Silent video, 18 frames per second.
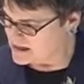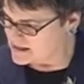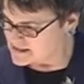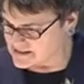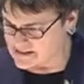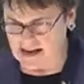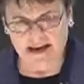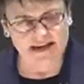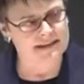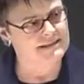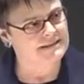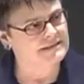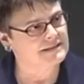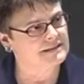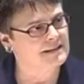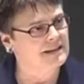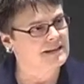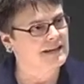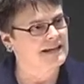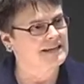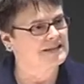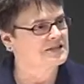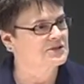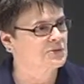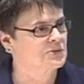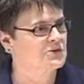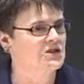Second, and
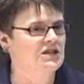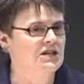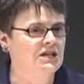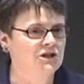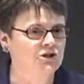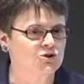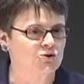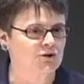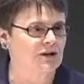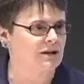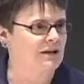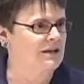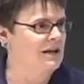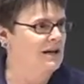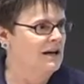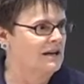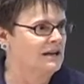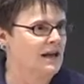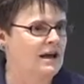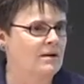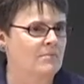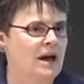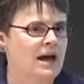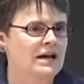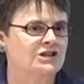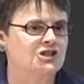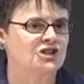this was a neat trick, they
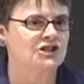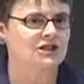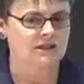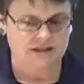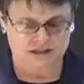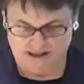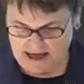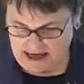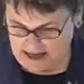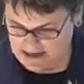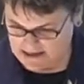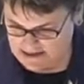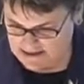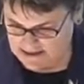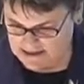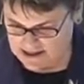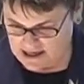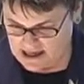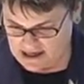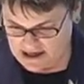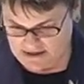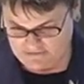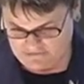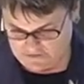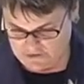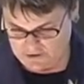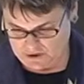imagined dead and
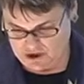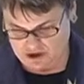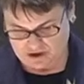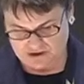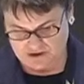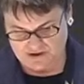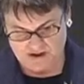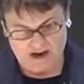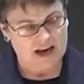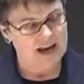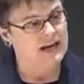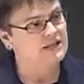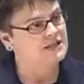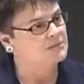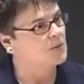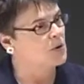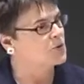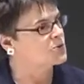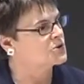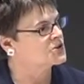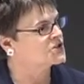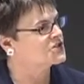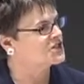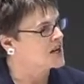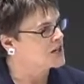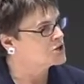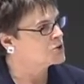dying virgins as both
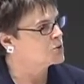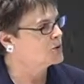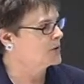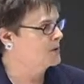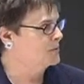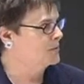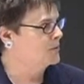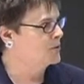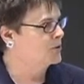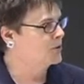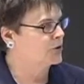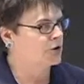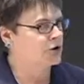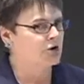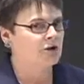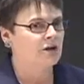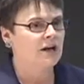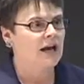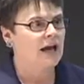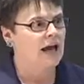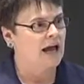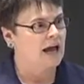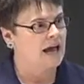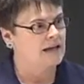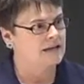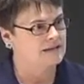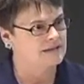sexually pure
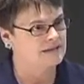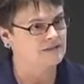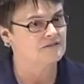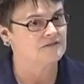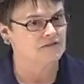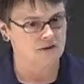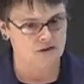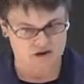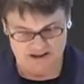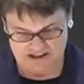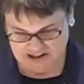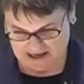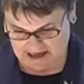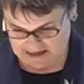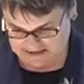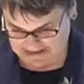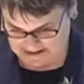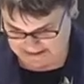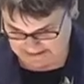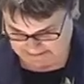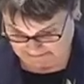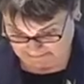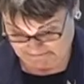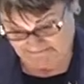and very sexy.